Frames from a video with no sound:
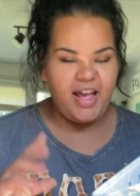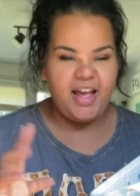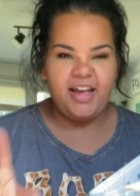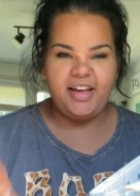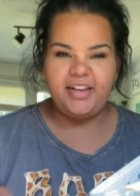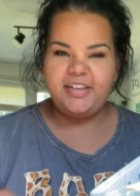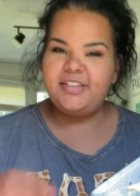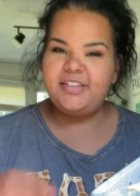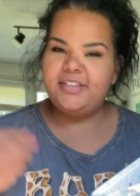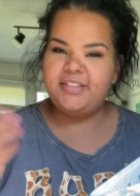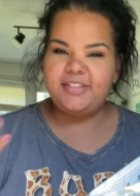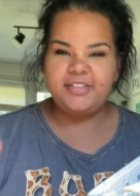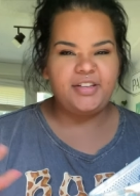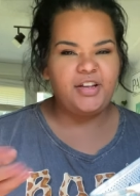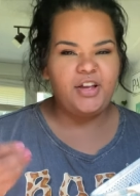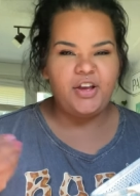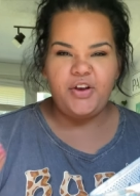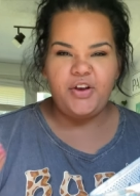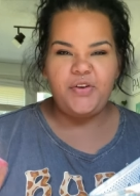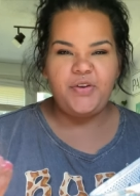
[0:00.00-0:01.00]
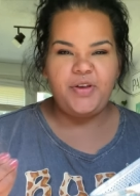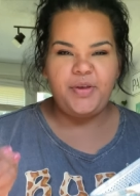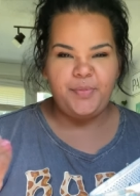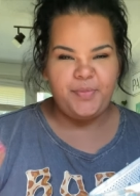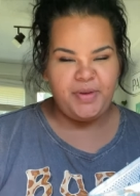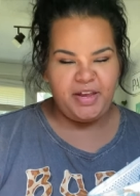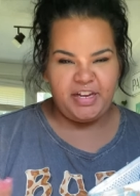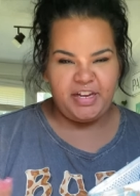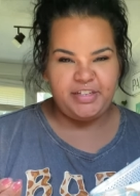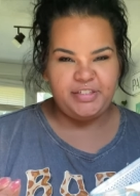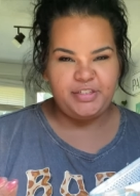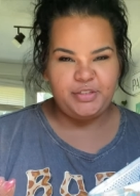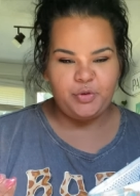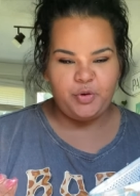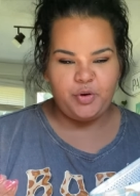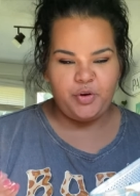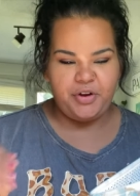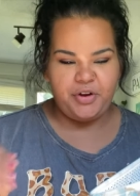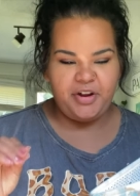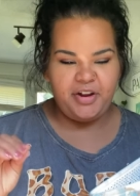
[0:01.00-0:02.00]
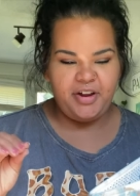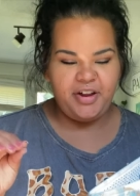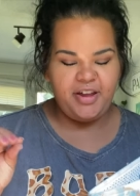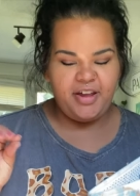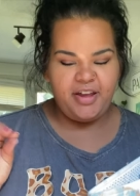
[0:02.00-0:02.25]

had to go and make sure,